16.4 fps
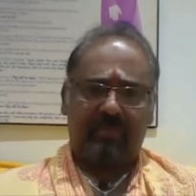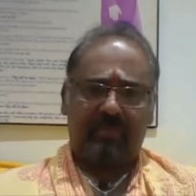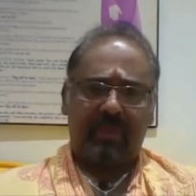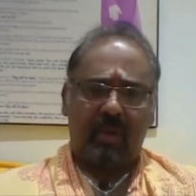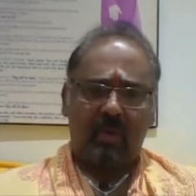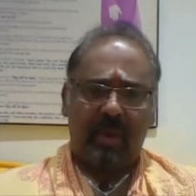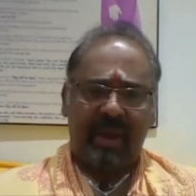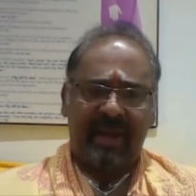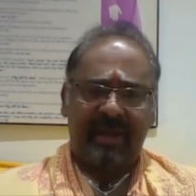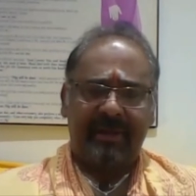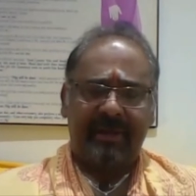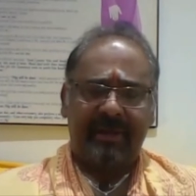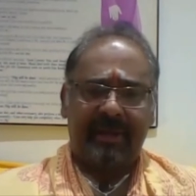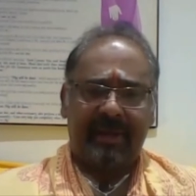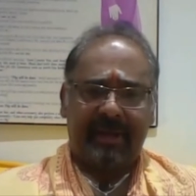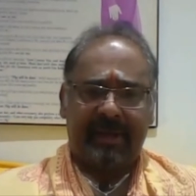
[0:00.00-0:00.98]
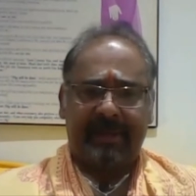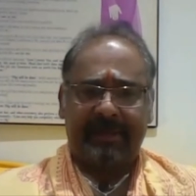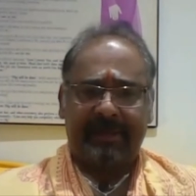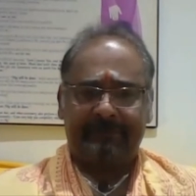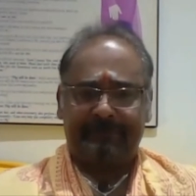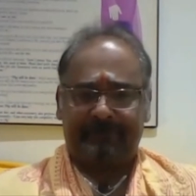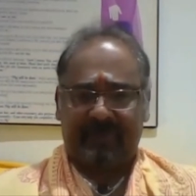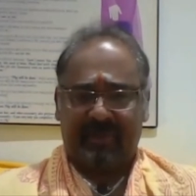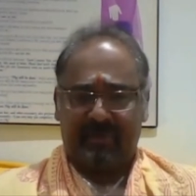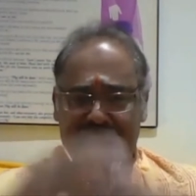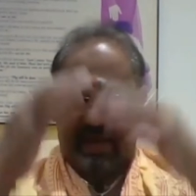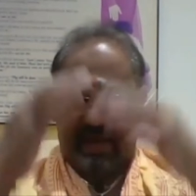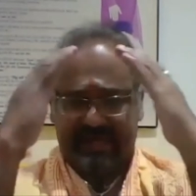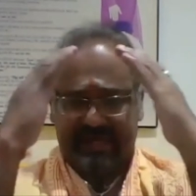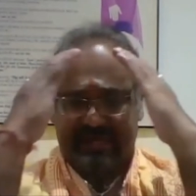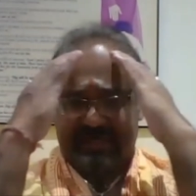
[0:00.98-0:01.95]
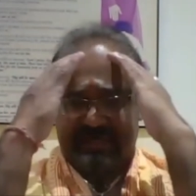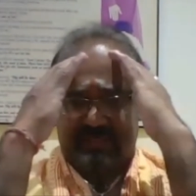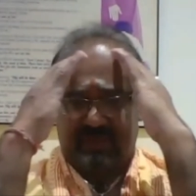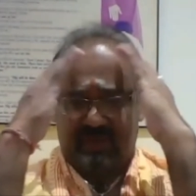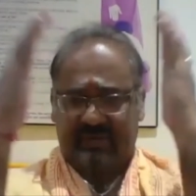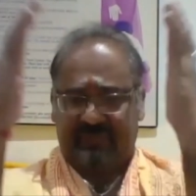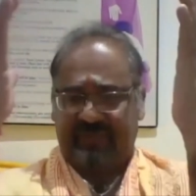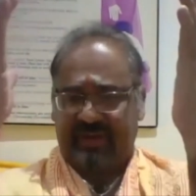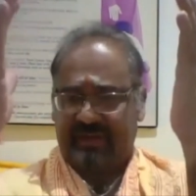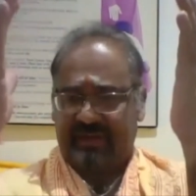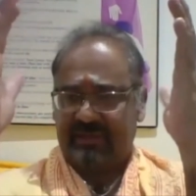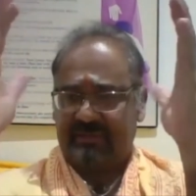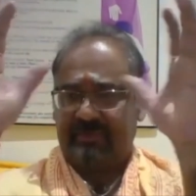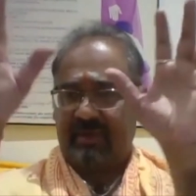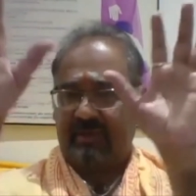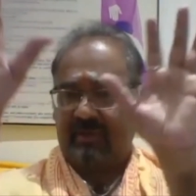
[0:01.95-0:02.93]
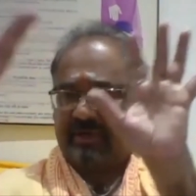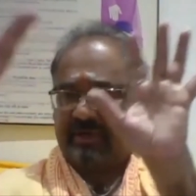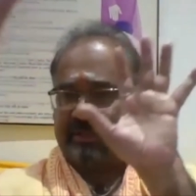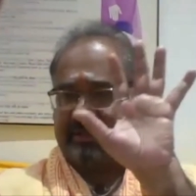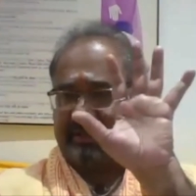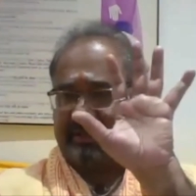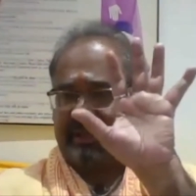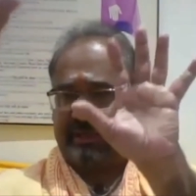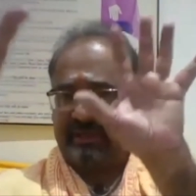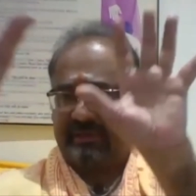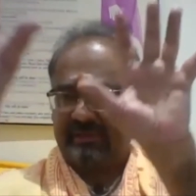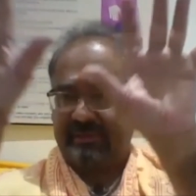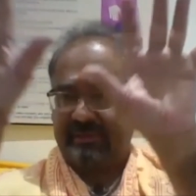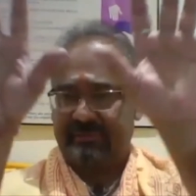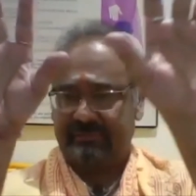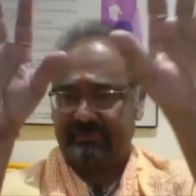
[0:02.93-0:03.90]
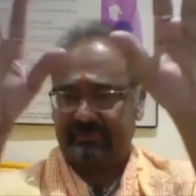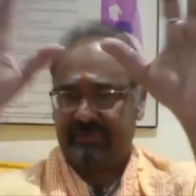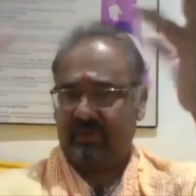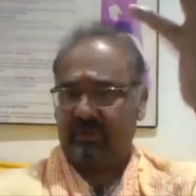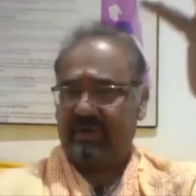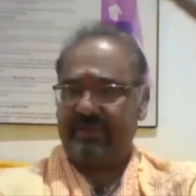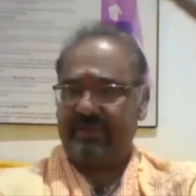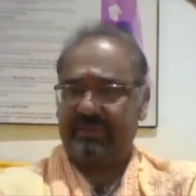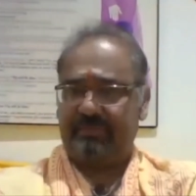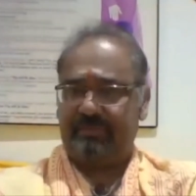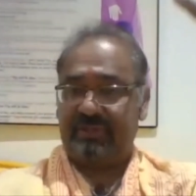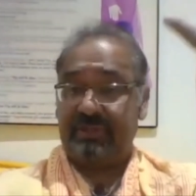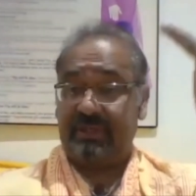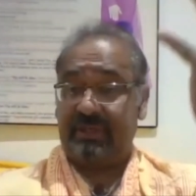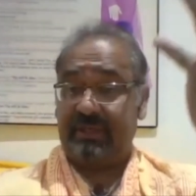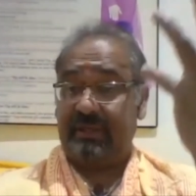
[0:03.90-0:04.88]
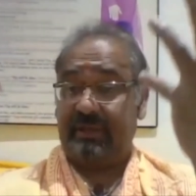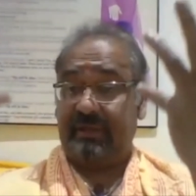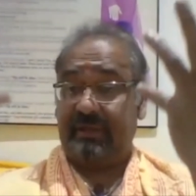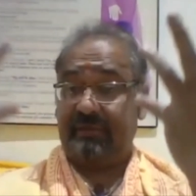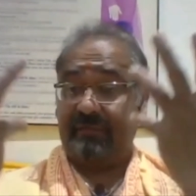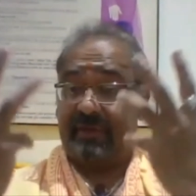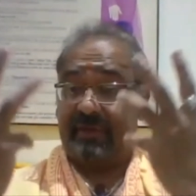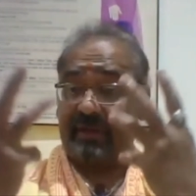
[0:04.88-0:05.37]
when the mind is not affected by what is seen, by what is perceived.